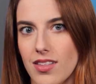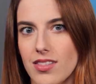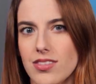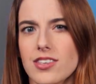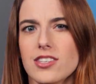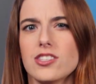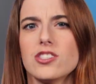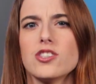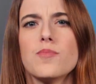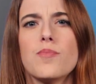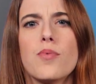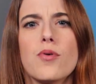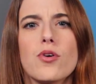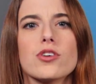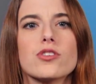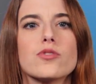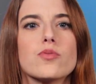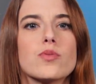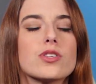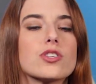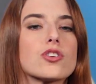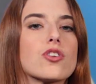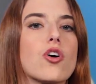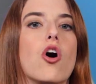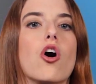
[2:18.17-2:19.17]
This supports
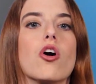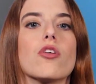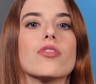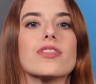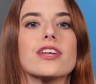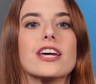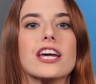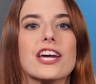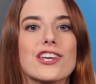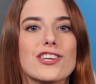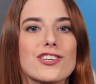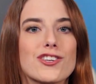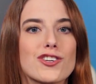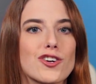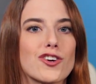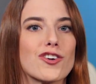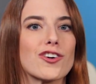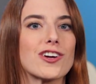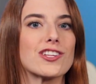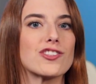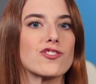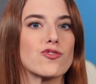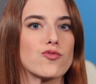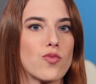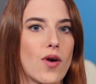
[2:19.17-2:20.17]
what's called the
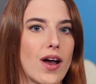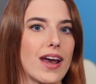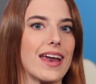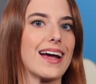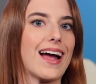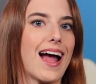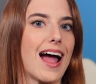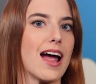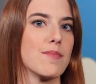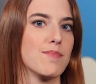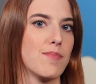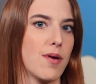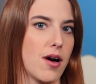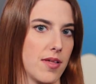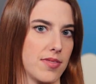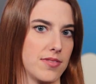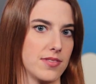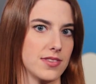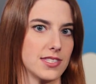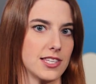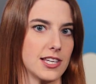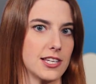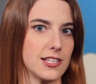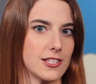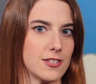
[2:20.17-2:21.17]
endurance running
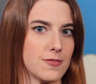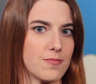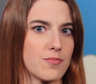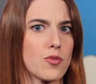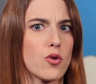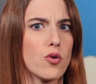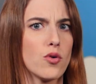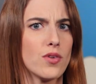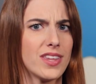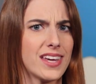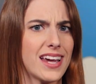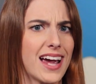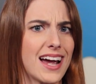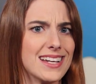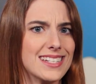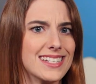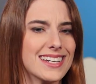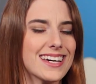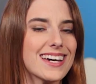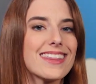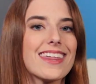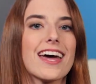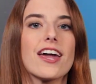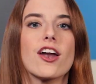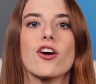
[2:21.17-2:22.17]
hypothesis, or the
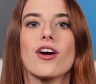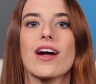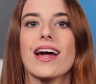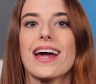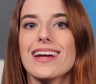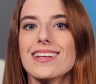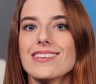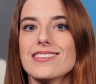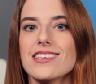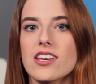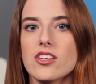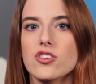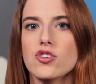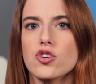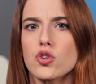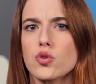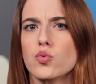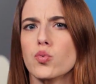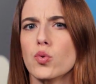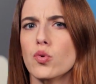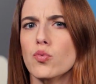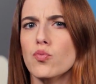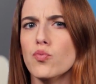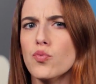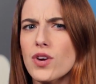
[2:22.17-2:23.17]
idea that our ancestors
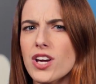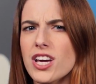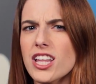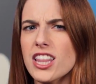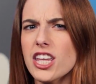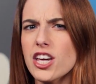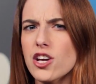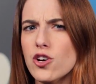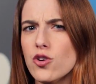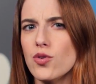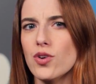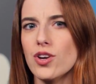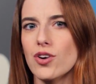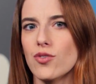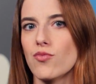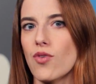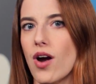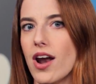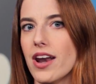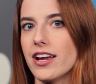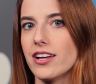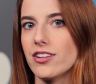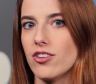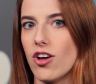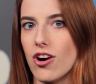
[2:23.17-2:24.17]
were really good at
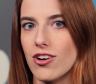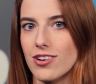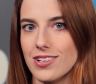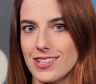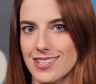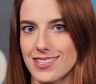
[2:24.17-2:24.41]
running long